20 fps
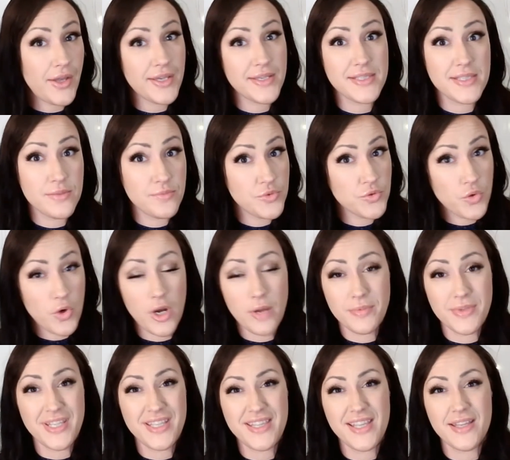subscribe and
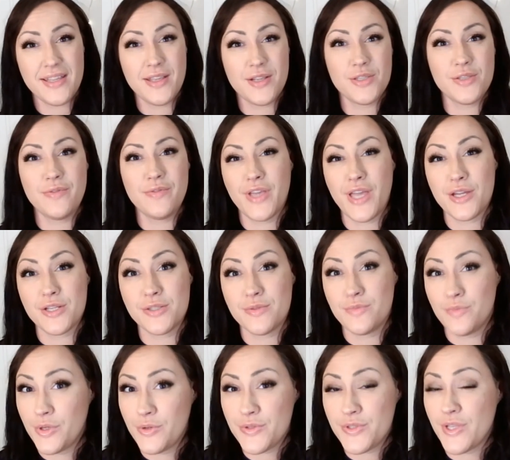hit that notification
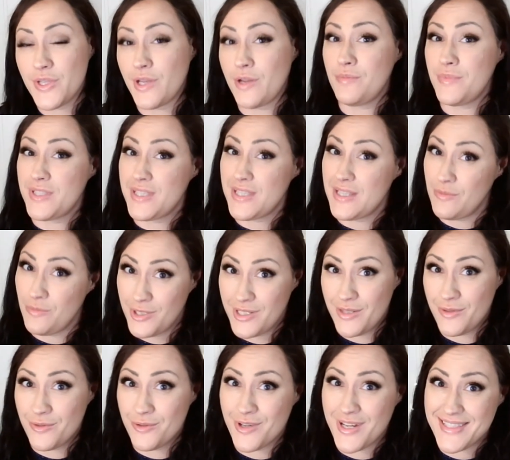bell so I don't miss anyone else
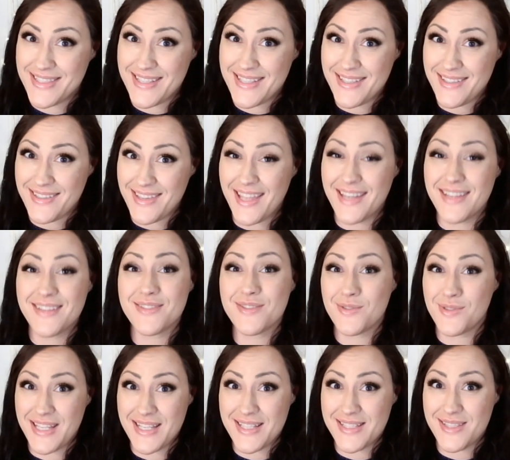crazy. And until
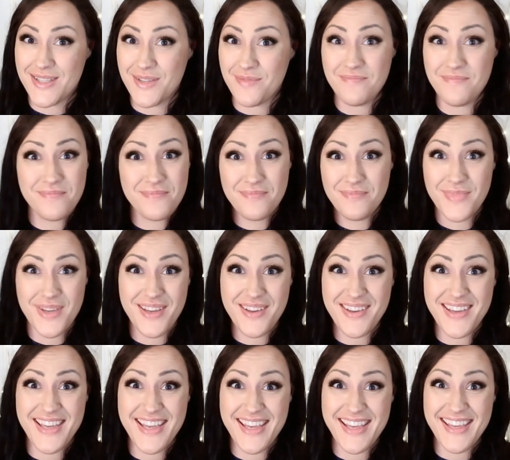next time,
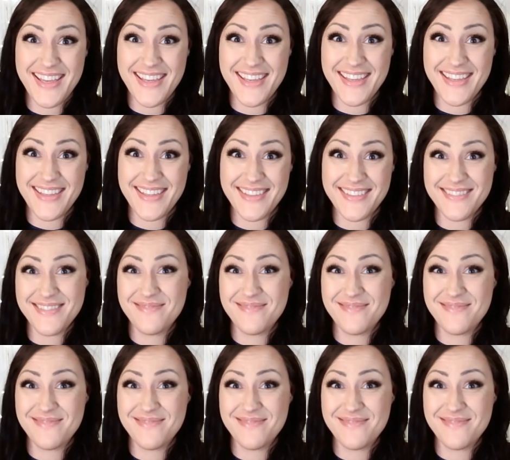bye.